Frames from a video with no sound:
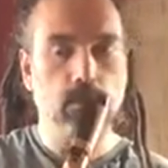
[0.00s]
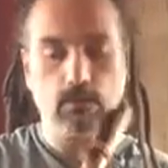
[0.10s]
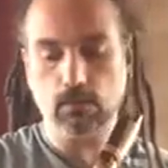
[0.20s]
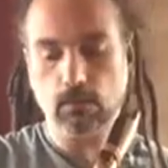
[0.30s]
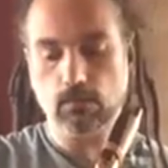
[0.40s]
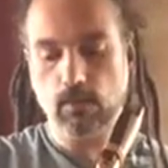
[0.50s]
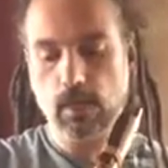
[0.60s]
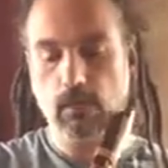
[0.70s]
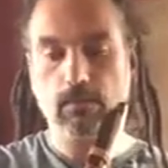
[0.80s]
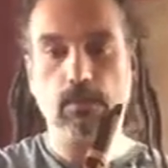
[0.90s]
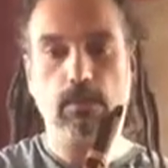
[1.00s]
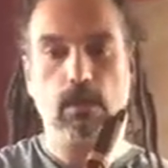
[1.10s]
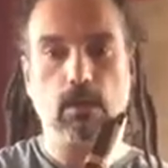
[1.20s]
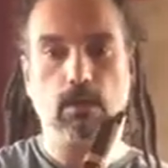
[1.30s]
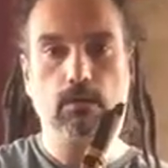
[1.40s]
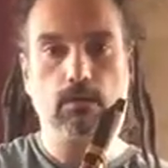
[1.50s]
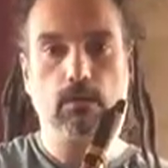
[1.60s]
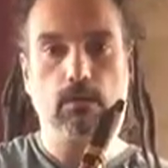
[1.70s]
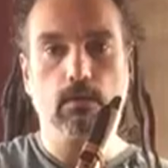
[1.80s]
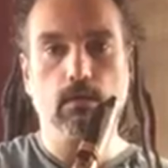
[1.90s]
You'll go right up the scale,
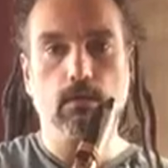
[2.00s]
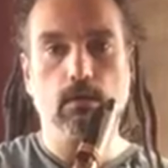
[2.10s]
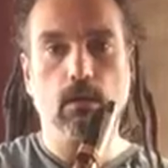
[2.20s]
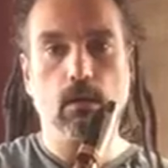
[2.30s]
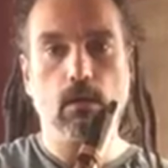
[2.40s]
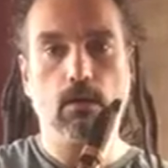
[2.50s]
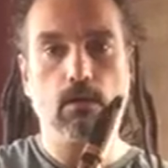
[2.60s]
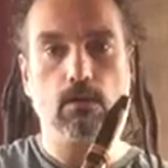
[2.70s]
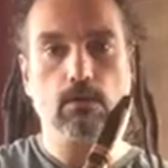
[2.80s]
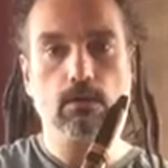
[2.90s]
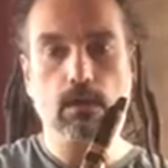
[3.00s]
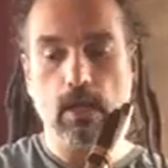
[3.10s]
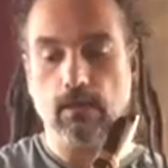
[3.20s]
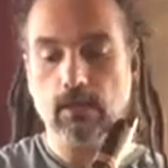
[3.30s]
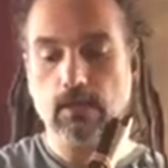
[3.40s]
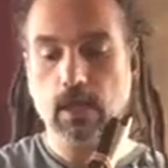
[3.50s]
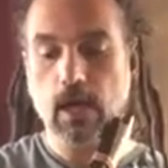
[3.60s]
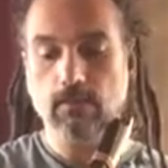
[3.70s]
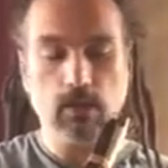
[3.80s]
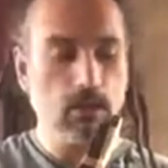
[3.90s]
all holes, and the
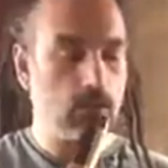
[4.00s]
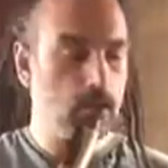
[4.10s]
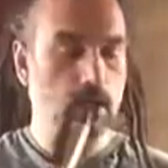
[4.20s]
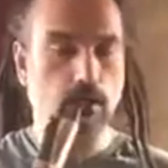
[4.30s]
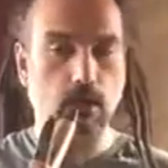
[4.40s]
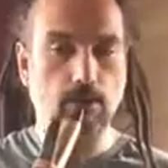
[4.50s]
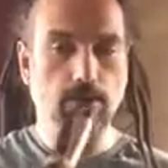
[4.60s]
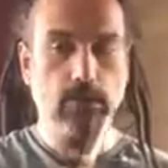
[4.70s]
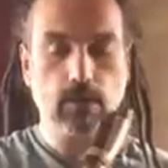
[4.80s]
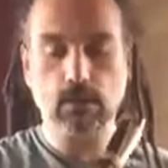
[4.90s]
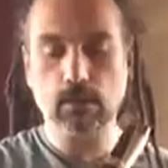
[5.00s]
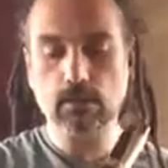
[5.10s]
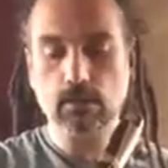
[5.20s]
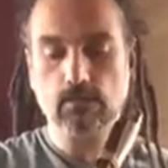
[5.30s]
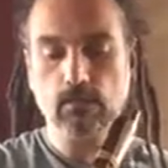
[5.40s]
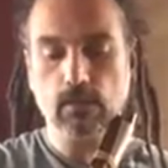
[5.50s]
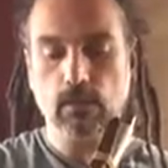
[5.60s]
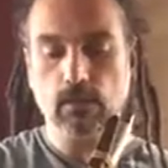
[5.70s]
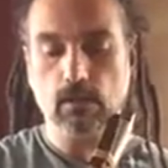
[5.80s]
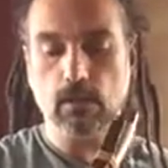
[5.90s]
top note on all three of these
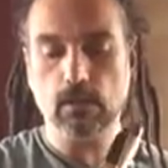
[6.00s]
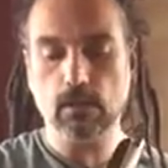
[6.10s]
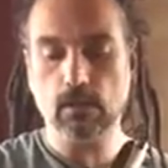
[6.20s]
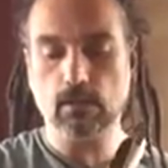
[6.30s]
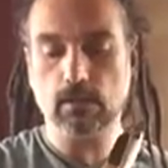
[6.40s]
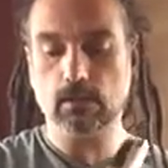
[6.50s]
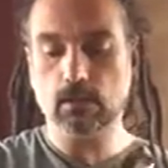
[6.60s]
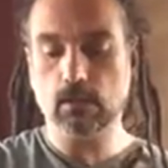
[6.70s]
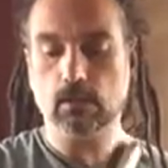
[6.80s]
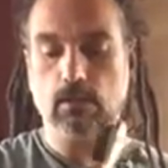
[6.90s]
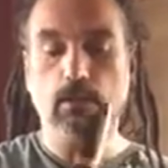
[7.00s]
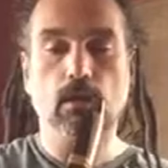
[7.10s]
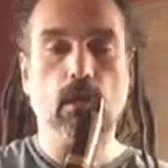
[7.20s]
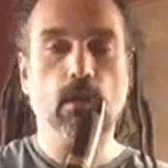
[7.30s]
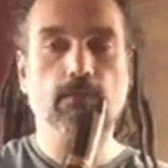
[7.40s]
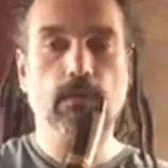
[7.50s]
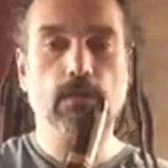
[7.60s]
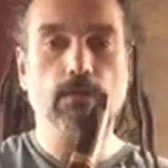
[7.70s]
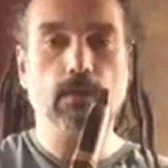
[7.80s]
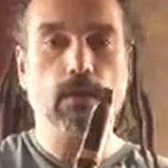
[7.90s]
is all
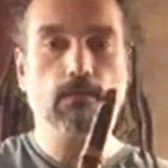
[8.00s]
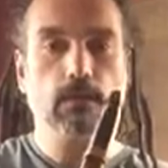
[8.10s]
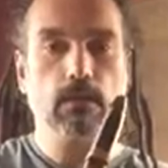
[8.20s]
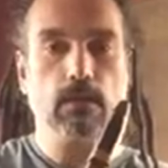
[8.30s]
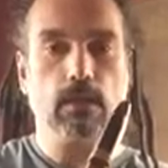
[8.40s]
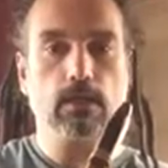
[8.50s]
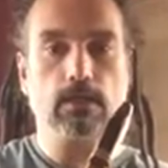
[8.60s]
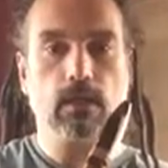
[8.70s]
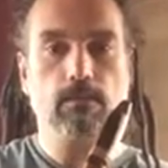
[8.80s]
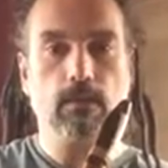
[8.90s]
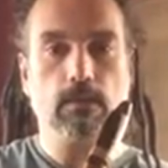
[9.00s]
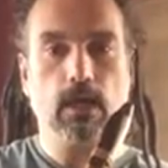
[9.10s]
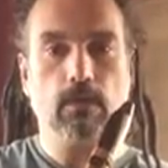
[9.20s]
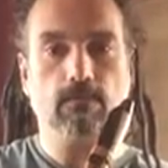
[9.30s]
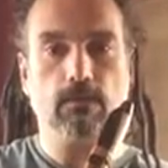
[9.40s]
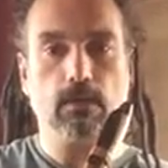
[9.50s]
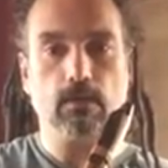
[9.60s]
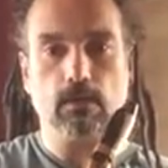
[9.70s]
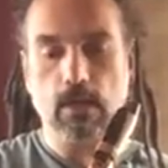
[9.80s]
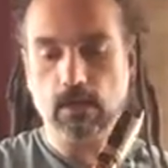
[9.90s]
fingers covered except the top
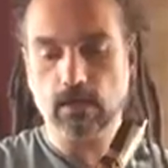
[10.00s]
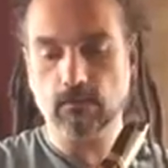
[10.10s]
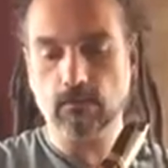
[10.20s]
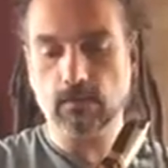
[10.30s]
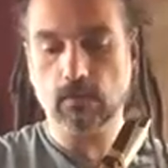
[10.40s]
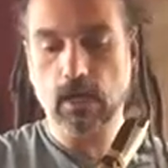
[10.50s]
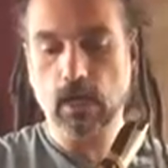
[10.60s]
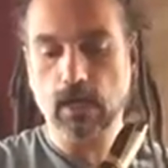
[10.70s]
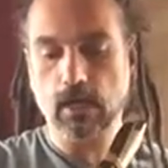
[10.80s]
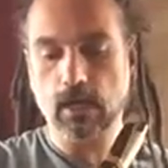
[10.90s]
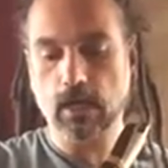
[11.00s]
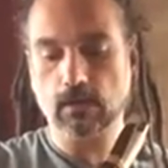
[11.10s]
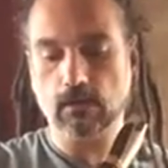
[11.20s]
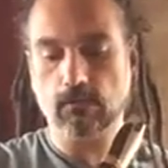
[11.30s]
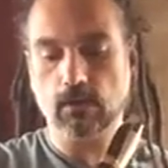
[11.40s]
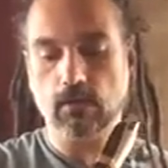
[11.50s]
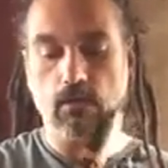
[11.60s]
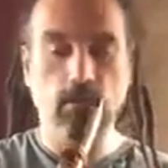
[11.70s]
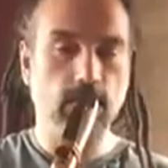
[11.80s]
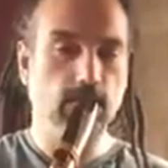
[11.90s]
finger. That gives you the high octave
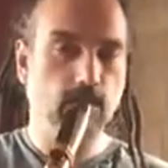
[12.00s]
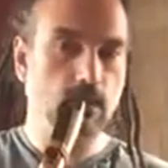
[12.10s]
note of the